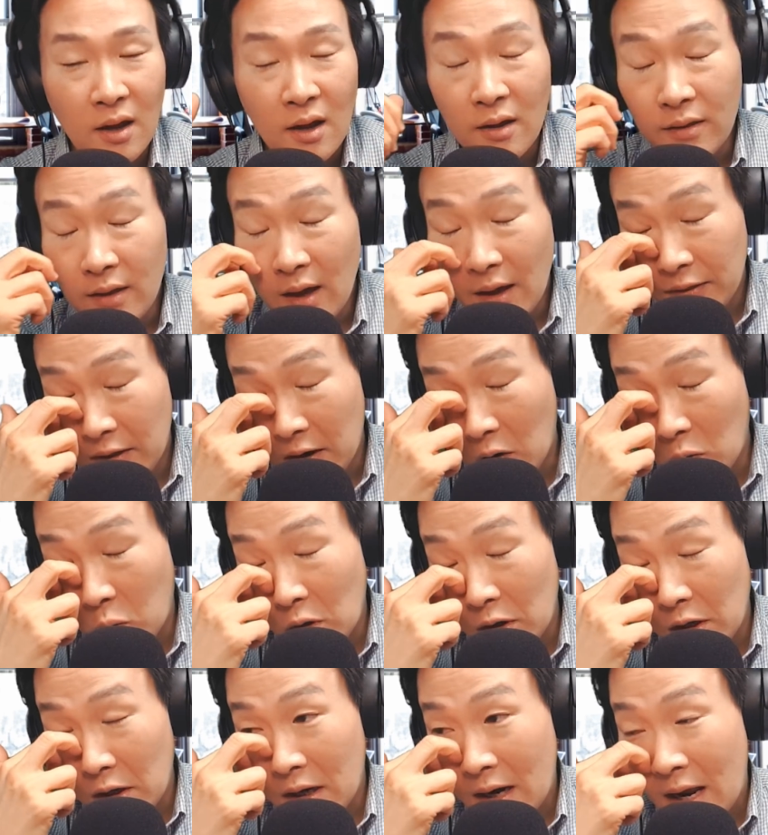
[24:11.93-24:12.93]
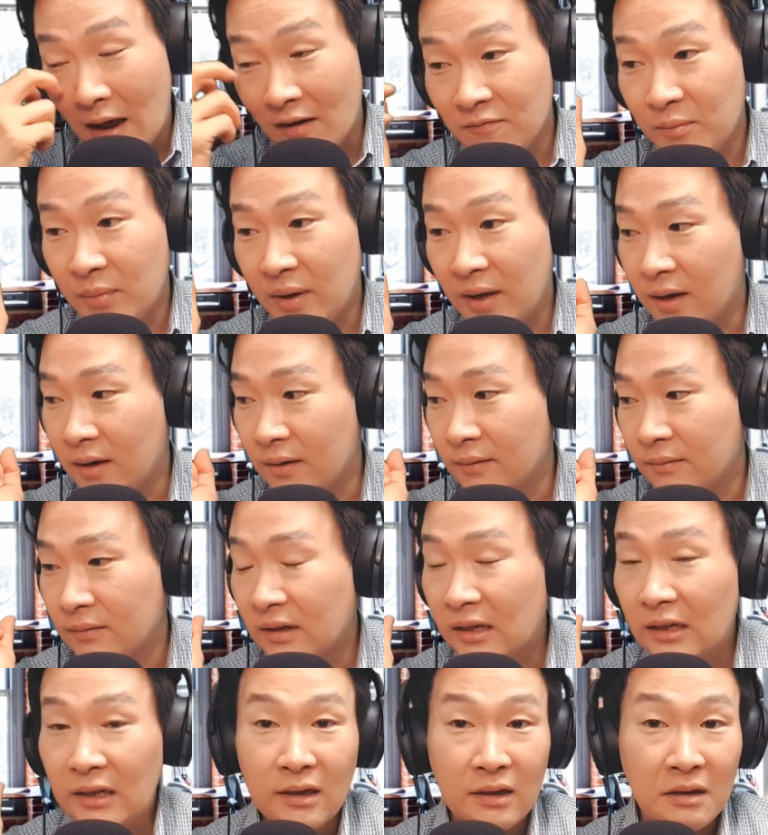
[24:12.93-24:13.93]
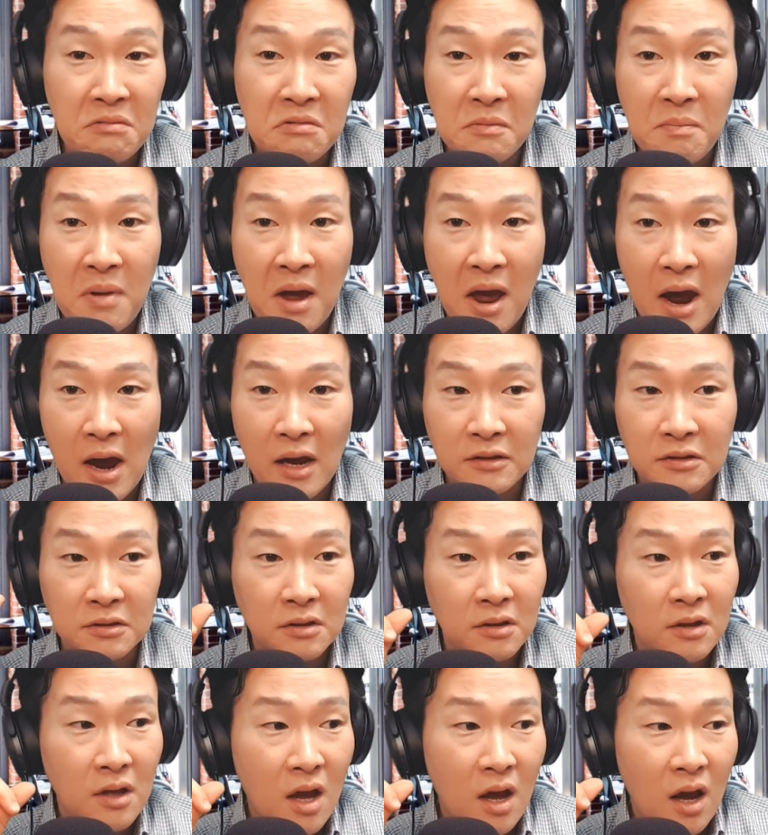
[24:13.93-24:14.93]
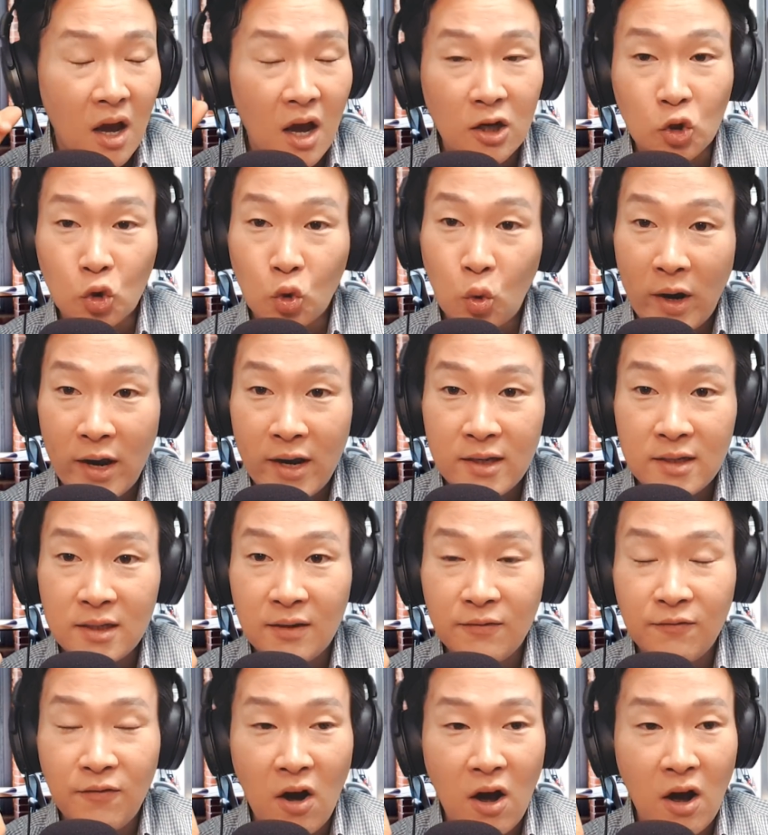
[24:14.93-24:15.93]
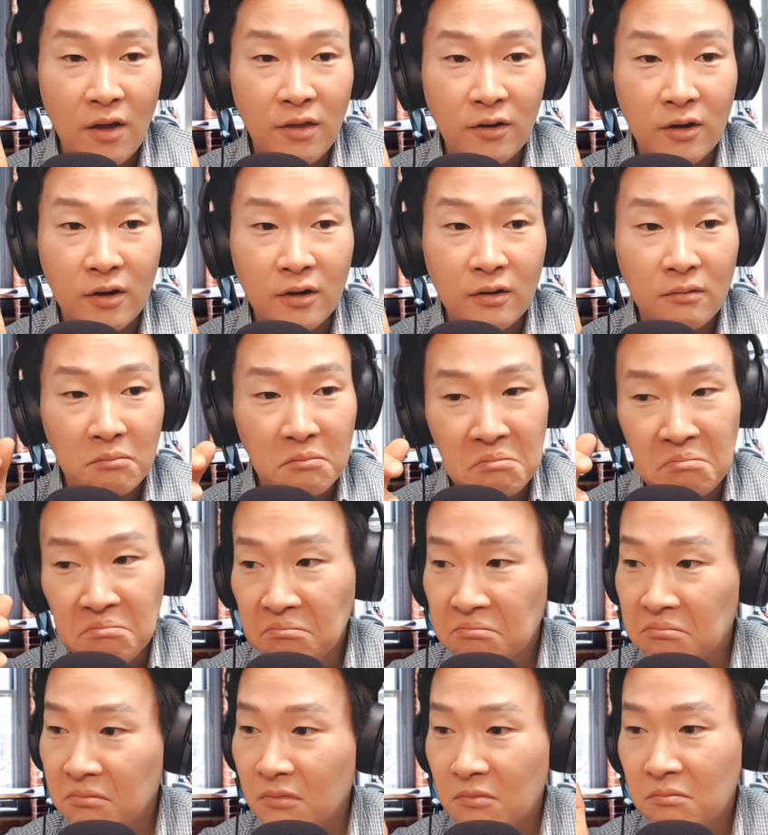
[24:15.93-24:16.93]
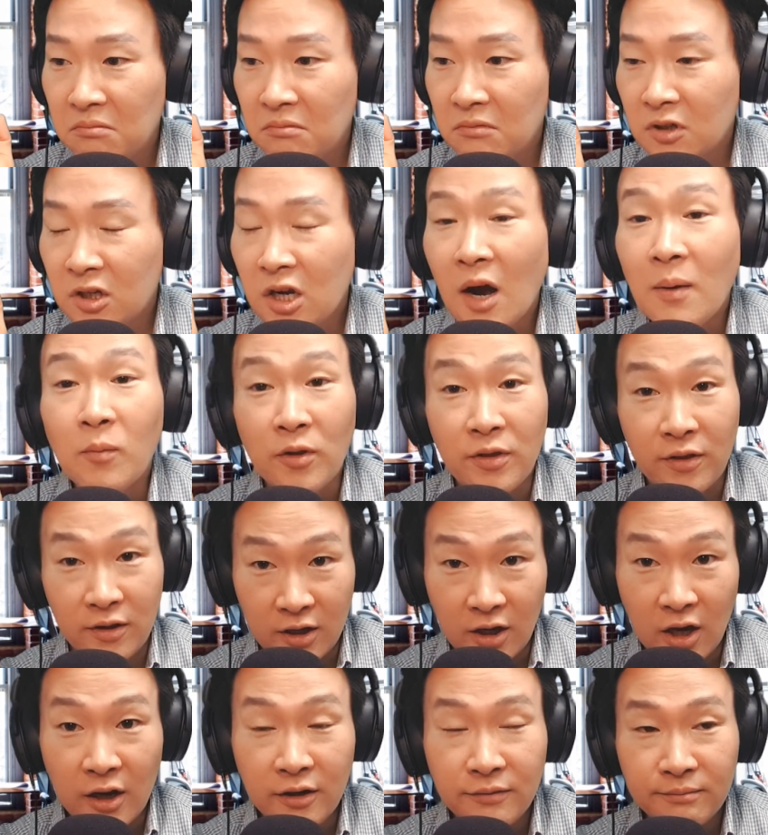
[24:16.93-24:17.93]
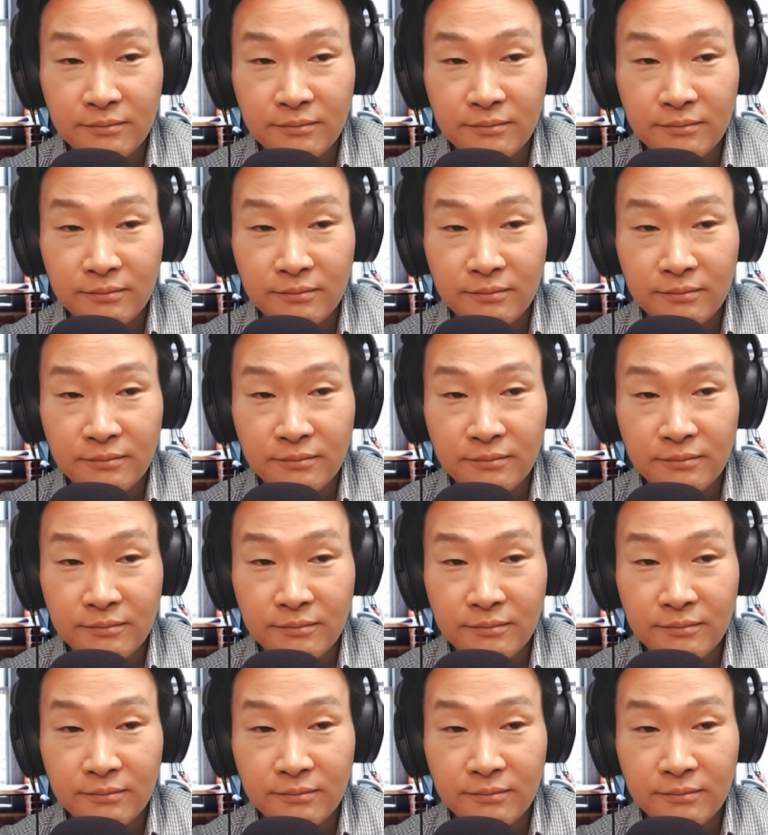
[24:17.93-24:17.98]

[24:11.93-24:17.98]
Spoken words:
that there wouldn't have been, in the past, a crazy father come with a gun